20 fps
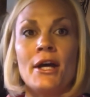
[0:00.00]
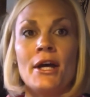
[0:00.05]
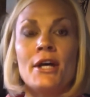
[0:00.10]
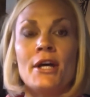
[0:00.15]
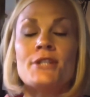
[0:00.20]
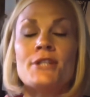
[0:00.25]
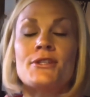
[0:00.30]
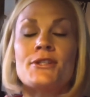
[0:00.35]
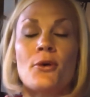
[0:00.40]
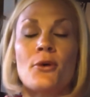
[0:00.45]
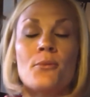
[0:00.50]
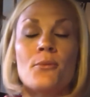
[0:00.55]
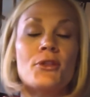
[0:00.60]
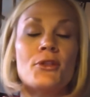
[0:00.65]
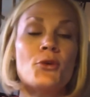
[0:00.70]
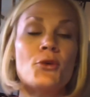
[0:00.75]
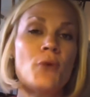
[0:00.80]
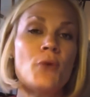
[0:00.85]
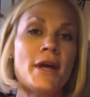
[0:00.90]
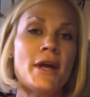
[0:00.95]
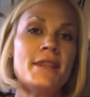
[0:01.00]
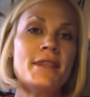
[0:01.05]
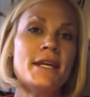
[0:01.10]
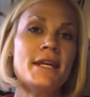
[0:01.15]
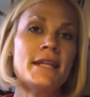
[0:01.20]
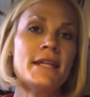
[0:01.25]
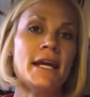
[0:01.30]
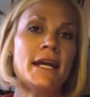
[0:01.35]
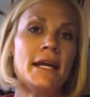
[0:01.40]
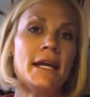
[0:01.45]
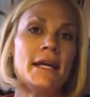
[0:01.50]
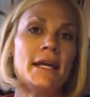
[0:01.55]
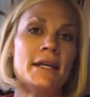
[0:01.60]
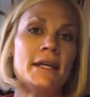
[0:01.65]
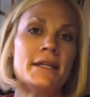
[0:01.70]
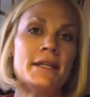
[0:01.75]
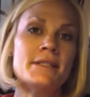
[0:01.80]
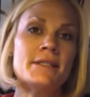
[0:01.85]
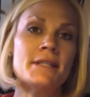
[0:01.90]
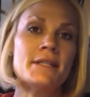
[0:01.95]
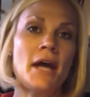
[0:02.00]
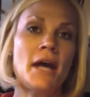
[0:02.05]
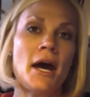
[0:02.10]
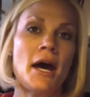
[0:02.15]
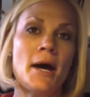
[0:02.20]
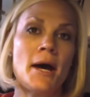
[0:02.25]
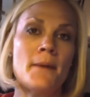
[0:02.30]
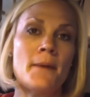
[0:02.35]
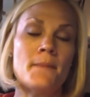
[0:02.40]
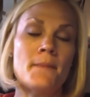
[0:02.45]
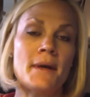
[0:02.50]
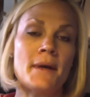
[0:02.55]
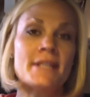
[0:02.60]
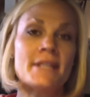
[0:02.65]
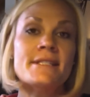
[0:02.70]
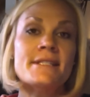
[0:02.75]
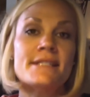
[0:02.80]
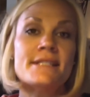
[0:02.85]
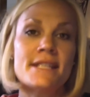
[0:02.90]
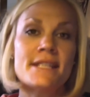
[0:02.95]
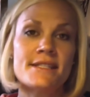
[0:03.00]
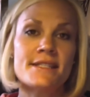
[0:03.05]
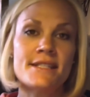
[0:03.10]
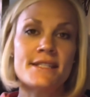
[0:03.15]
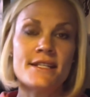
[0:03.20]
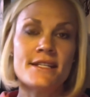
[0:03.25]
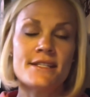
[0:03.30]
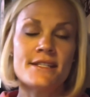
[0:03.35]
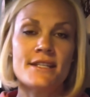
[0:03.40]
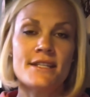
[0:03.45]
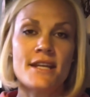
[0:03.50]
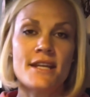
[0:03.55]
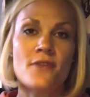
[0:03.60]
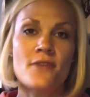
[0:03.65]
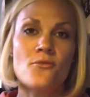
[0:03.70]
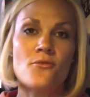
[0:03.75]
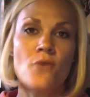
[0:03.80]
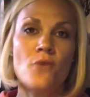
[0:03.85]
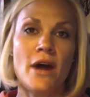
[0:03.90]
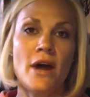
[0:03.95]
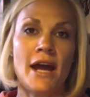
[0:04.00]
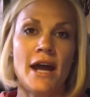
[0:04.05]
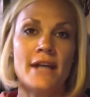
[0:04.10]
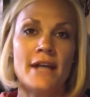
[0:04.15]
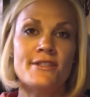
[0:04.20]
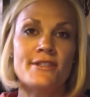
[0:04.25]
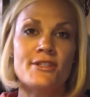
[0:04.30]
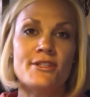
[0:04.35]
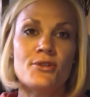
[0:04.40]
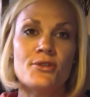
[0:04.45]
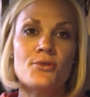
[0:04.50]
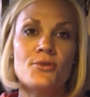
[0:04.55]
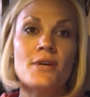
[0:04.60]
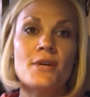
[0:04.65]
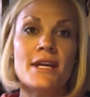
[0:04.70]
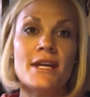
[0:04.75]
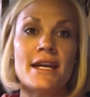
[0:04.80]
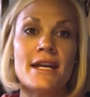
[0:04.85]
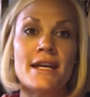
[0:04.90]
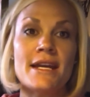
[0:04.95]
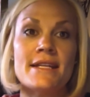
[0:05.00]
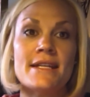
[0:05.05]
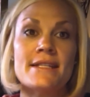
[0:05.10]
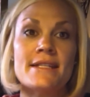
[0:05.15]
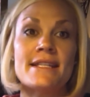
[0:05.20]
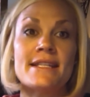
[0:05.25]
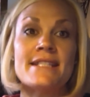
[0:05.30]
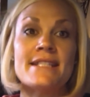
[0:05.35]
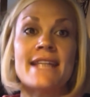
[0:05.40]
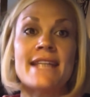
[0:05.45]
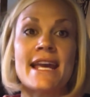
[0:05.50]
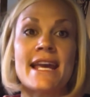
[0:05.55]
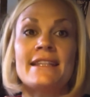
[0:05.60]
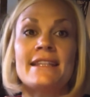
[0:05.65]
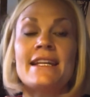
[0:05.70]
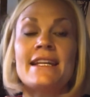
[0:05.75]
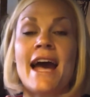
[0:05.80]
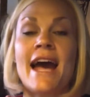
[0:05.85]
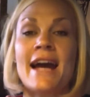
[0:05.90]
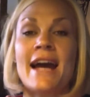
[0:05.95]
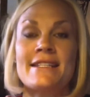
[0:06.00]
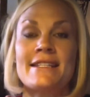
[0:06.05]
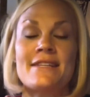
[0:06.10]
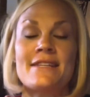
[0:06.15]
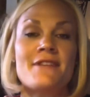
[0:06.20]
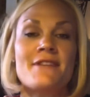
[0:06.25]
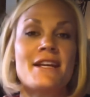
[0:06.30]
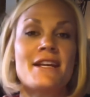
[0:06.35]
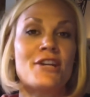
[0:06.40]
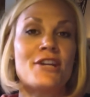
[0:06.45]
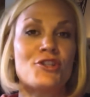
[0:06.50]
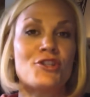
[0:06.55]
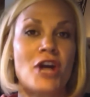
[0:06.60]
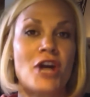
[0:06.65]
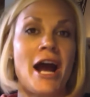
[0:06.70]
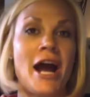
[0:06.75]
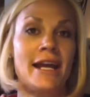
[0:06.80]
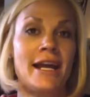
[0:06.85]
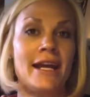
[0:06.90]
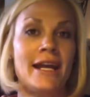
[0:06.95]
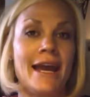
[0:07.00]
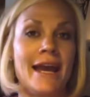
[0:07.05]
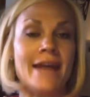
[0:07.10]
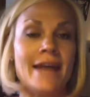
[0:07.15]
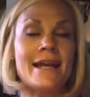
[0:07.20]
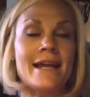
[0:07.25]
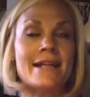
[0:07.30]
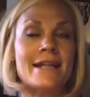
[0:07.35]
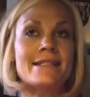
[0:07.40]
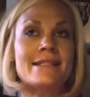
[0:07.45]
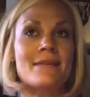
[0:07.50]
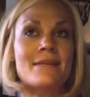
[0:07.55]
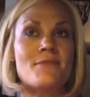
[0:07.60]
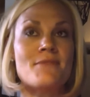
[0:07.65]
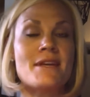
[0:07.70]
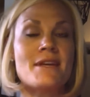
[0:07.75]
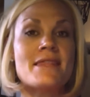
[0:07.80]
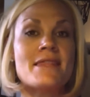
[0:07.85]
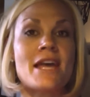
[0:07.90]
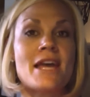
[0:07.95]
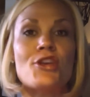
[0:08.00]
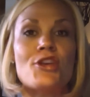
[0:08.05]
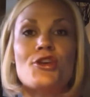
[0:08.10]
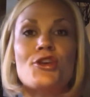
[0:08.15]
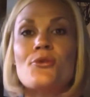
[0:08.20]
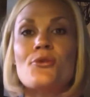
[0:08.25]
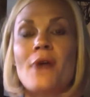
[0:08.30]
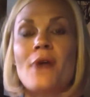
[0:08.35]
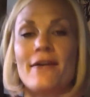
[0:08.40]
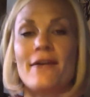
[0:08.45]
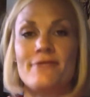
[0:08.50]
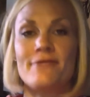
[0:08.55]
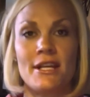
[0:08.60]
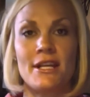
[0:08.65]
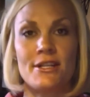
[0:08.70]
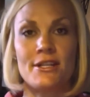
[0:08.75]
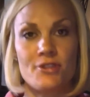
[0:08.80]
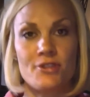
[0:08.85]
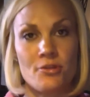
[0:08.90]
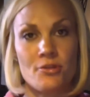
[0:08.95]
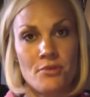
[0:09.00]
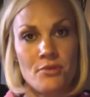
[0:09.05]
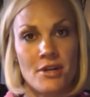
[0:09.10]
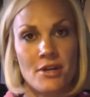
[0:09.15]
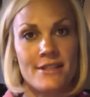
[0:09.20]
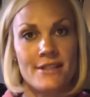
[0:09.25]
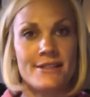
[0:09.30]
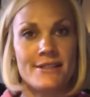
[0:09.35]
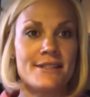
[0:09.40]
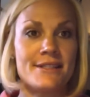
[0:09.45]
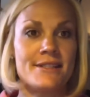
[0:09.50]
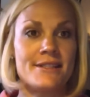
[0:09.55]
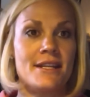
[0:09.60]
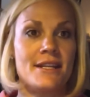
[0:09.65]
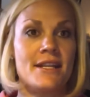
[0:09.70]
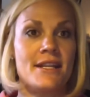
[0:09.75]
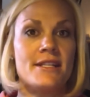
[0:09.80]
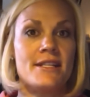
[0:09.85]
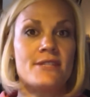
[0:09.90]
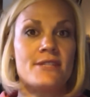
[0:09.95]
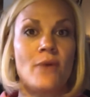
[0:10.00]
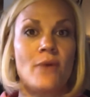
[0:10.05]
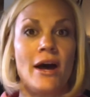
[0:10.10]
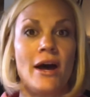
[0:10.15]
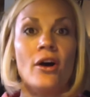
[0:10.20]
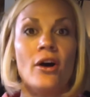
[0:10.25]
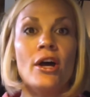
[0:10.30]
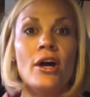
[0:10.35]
So, but the one thing that is consistent in what I do is daily activity and tracking, and that's something that you have to get super consistent in as well.